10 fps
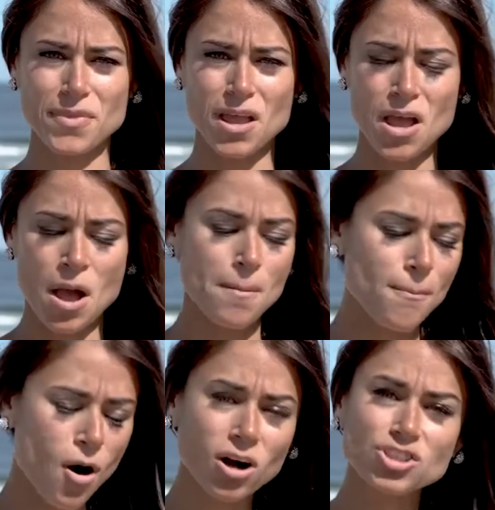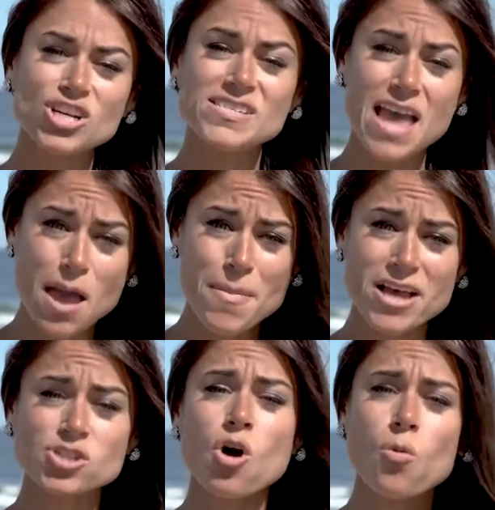March is
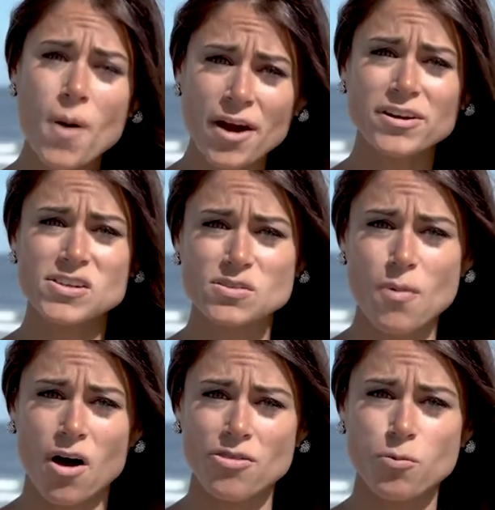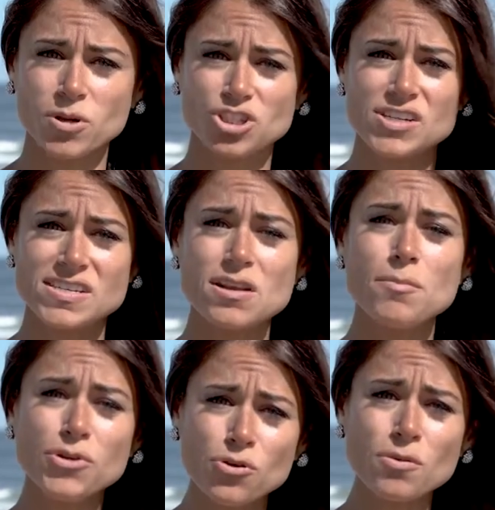MS Awareness Month, which is an
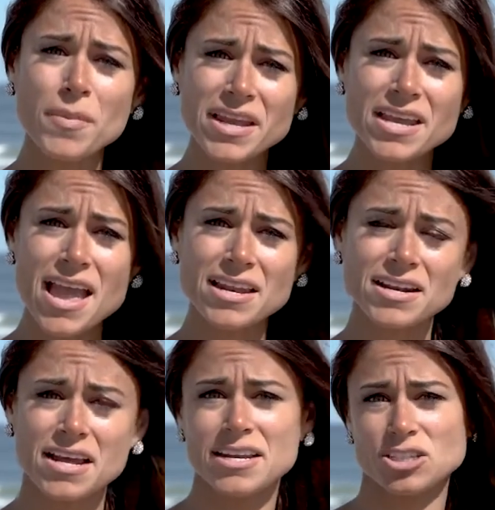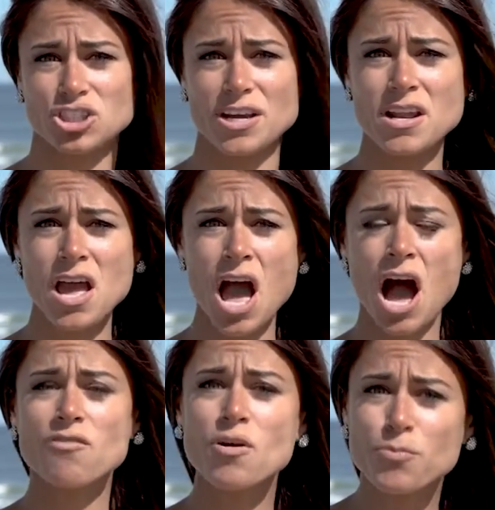immune-mediated condition
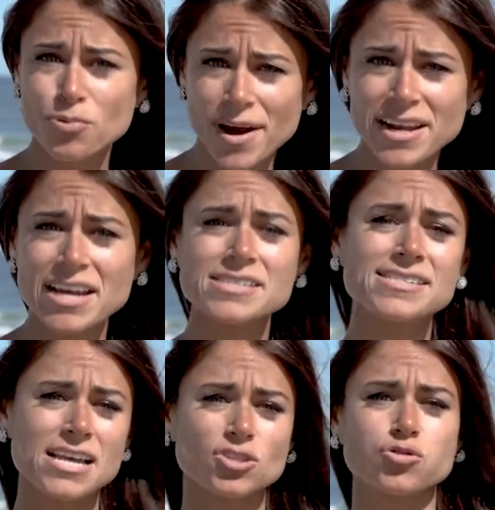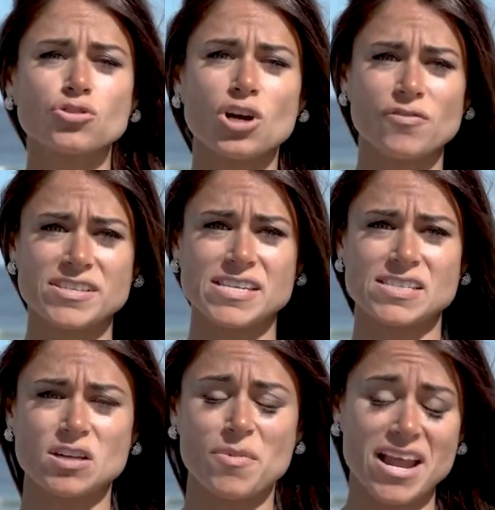of the brain and central nervous
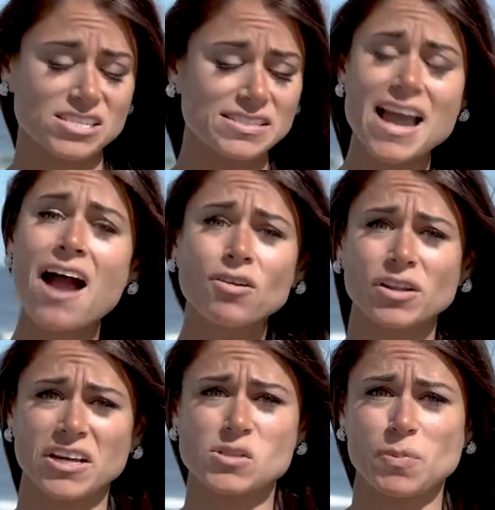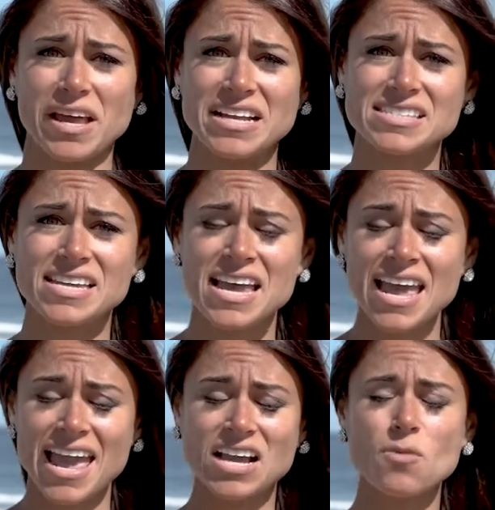system. And as Daryl explains,
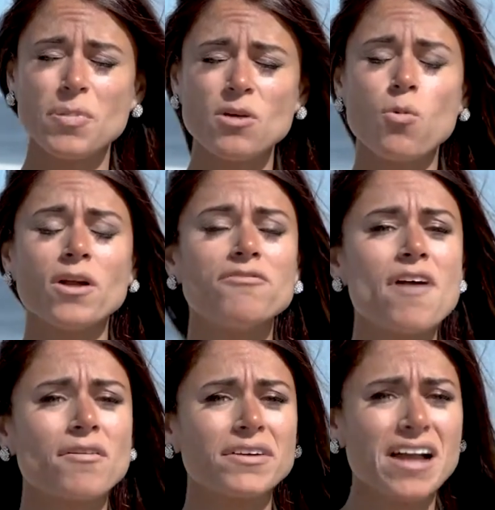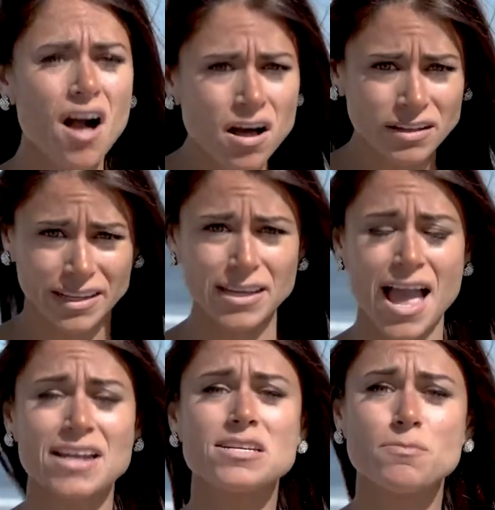it could be one very ugly
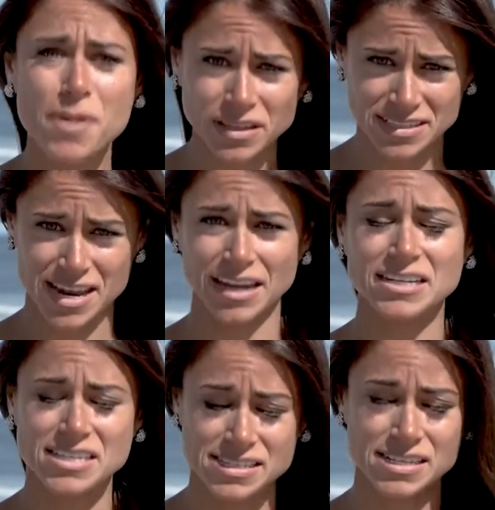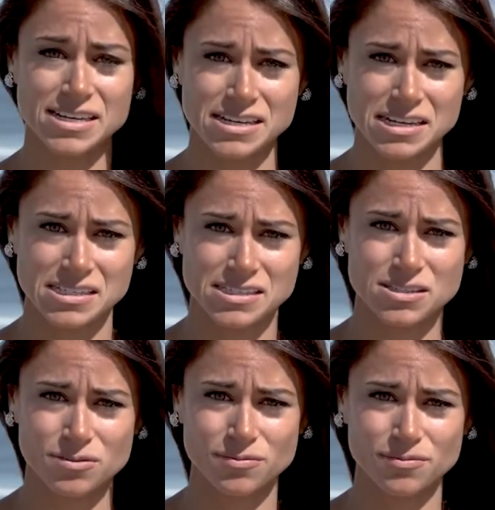and debilitating disease.